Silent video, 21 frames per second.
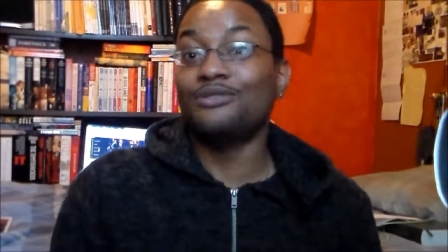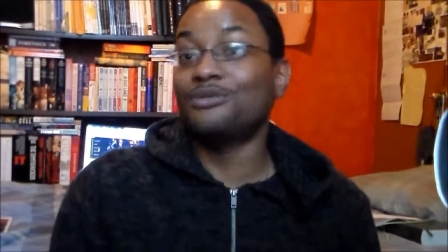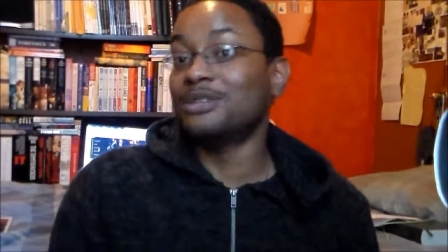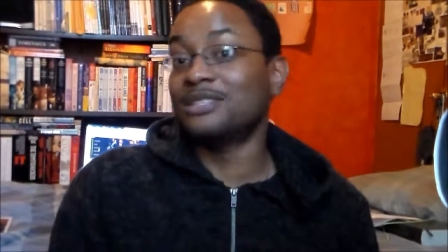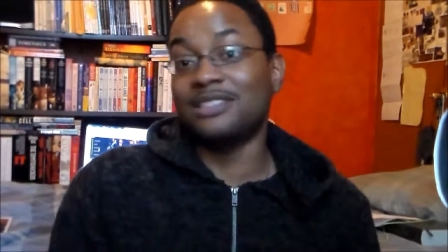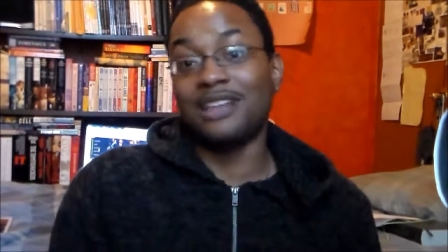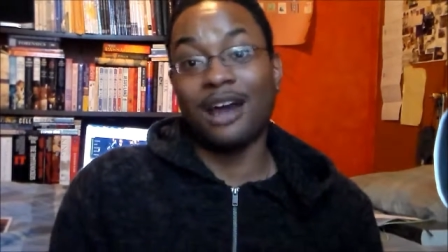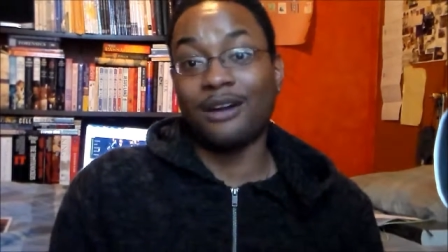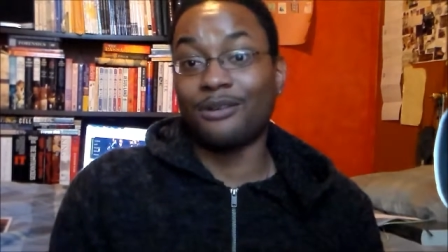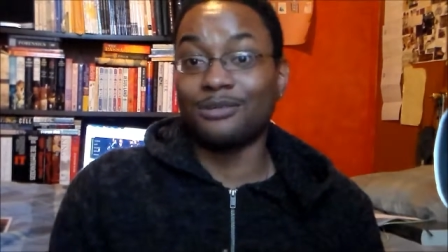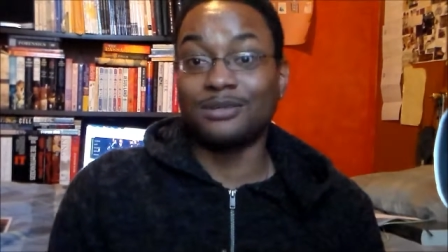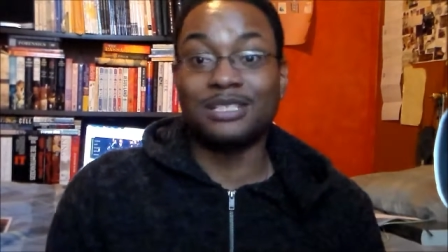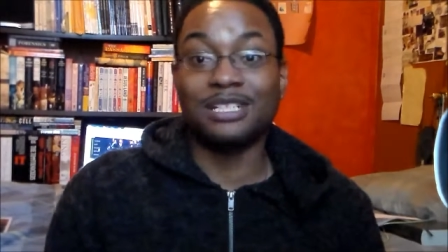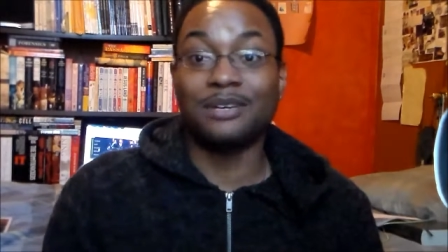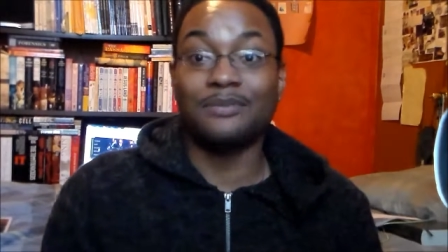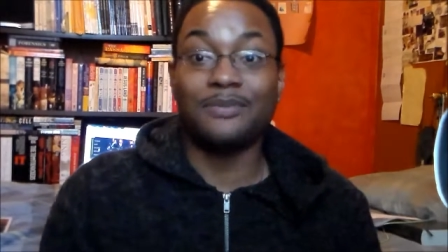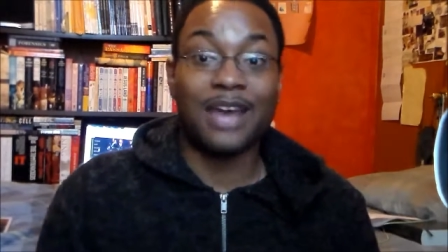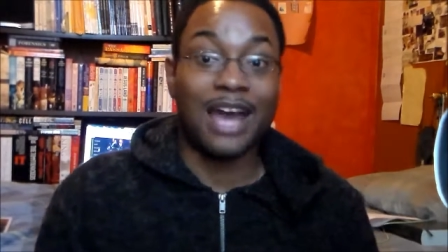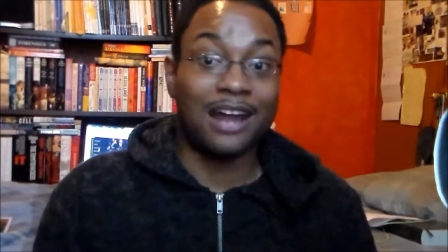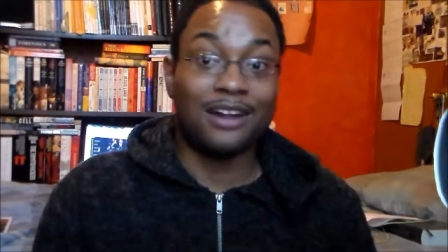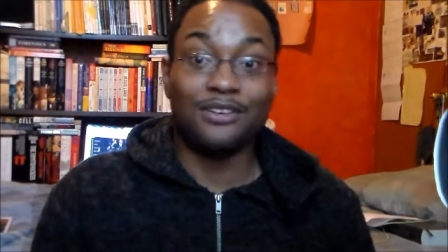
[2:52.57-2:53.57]
You was not gonna
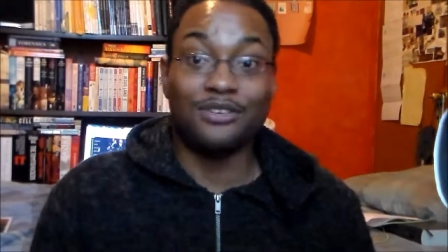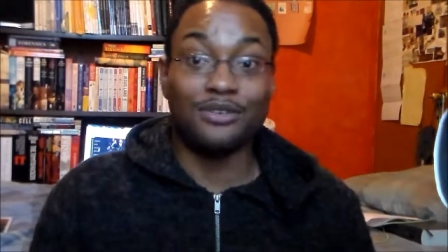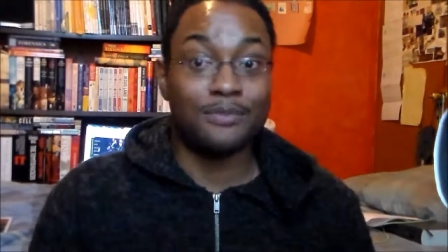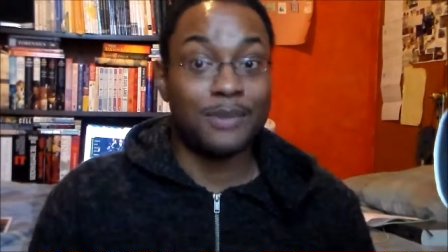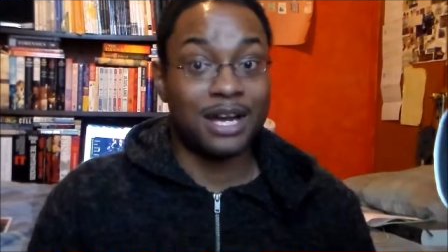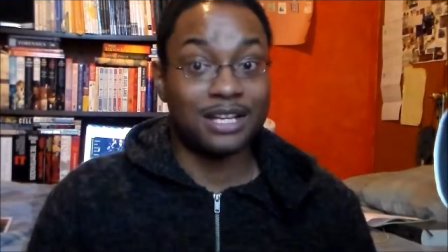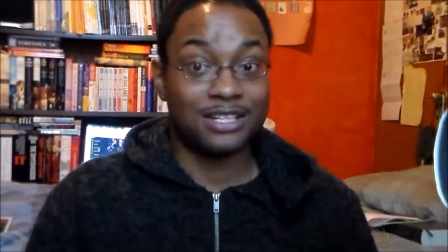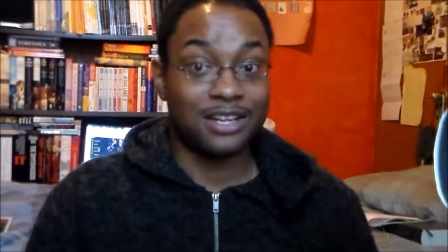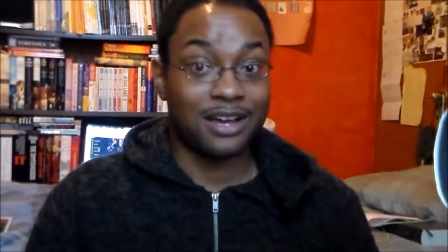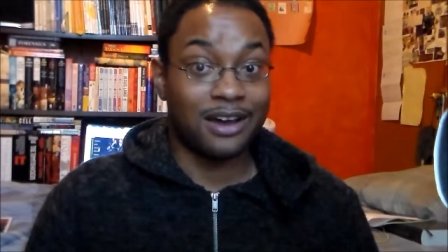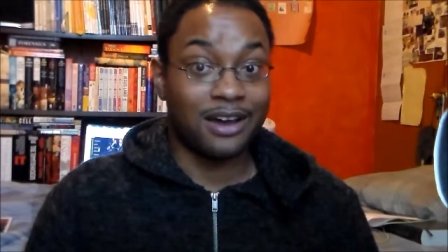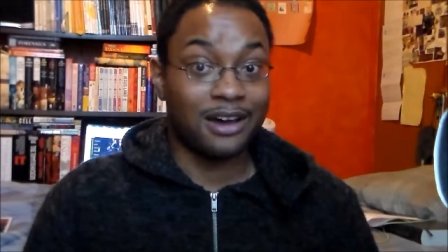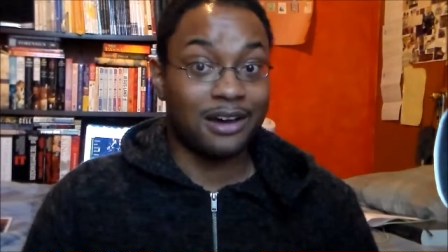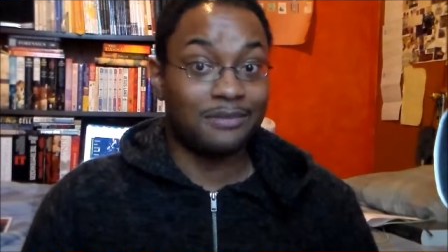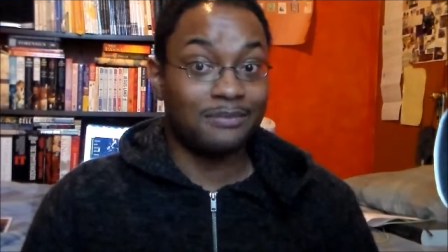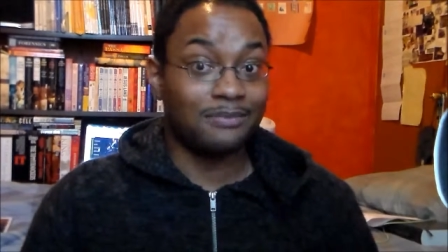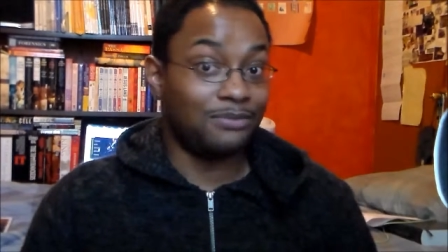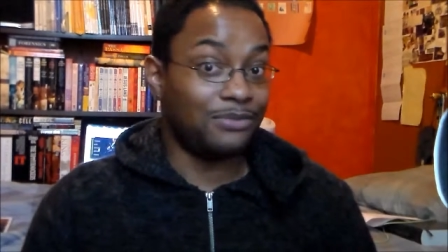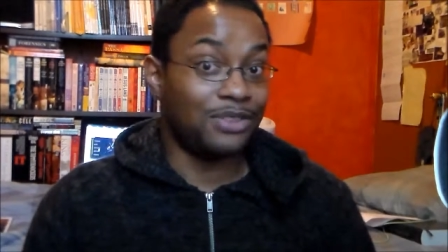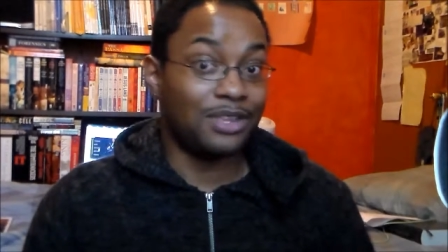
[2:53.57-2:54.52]
tell me how to do my job.